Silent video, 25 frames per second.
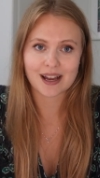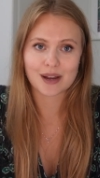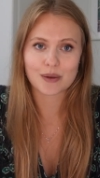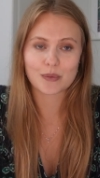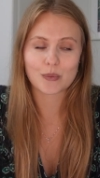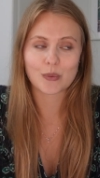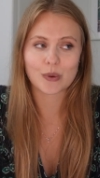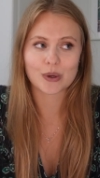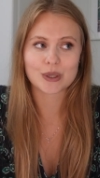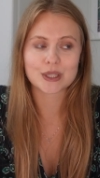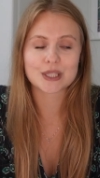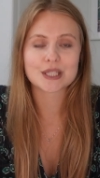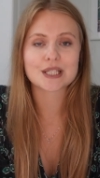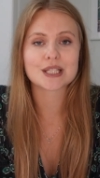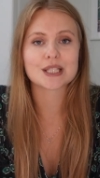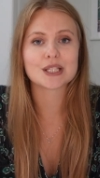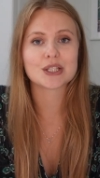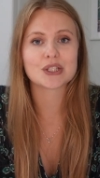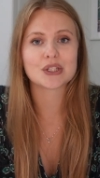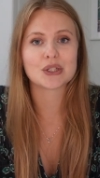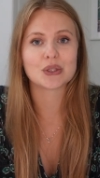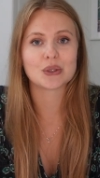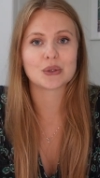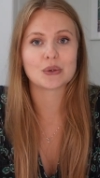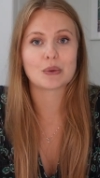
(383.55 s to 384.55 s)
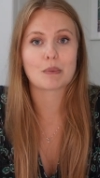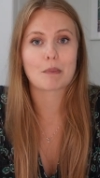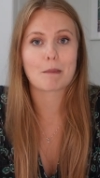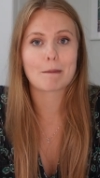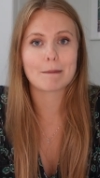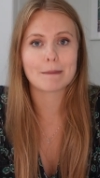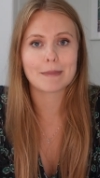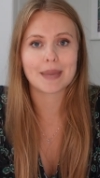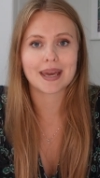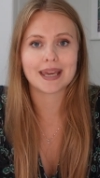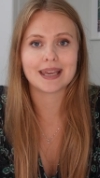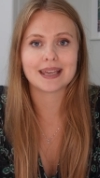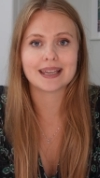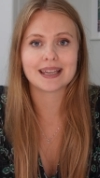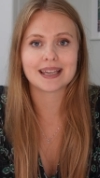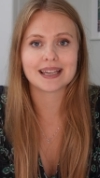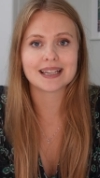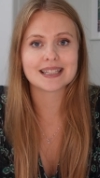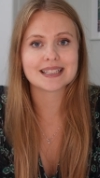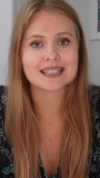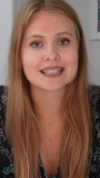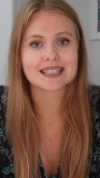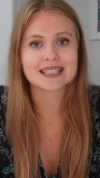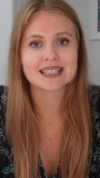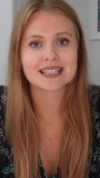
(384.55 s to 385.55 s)
I want to make
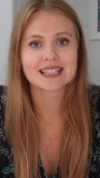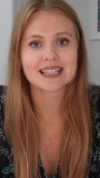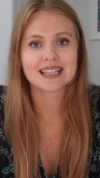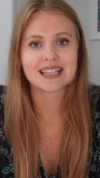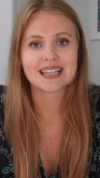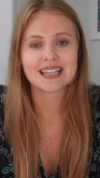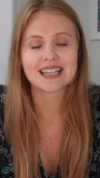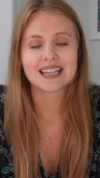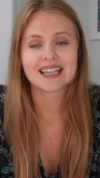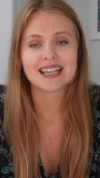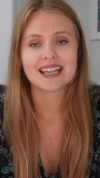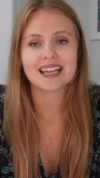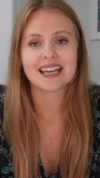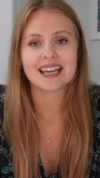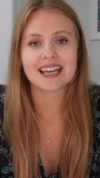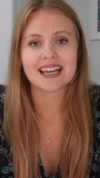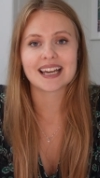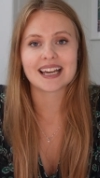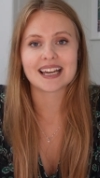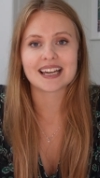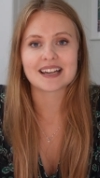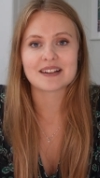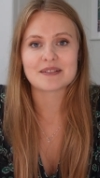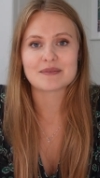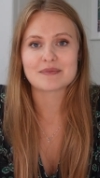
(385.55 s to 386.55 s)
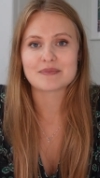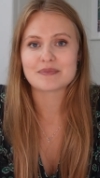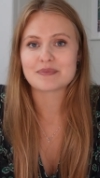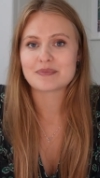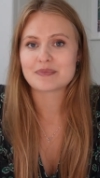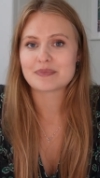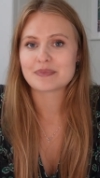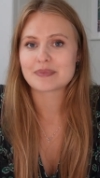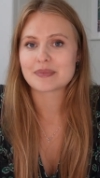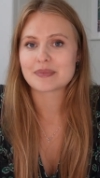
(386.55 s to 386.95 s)
it, and